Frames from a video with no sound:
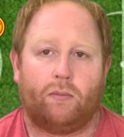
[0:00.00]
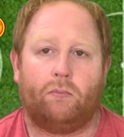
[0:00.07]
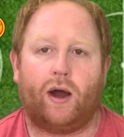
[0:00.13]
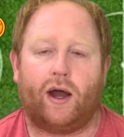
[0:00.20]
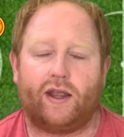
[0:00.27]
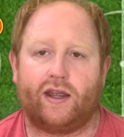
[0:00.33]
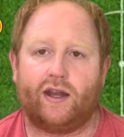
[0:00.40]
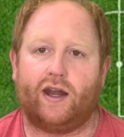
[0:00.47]

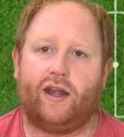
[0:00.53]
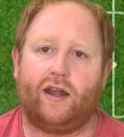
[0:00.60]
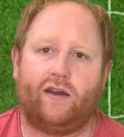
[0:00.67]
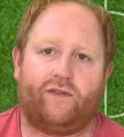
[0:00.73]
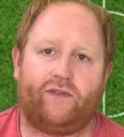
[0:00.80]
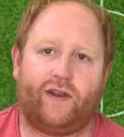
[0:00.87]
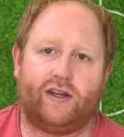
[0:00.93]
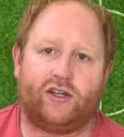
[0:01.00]
Man
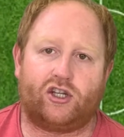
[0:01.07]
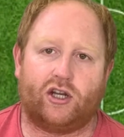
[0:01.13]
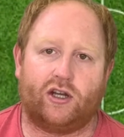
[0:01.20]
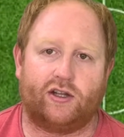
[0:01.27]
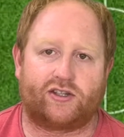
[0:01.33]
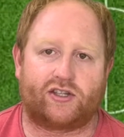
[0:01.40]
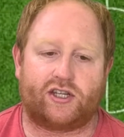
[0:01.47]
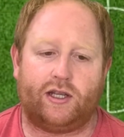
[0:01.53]
United v
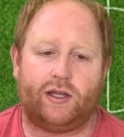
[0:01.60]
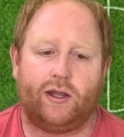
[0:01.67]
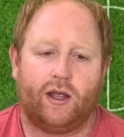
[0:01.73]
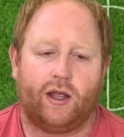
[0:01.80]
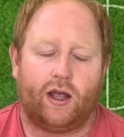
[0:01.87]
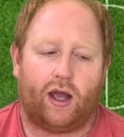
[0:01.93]
Chelsea.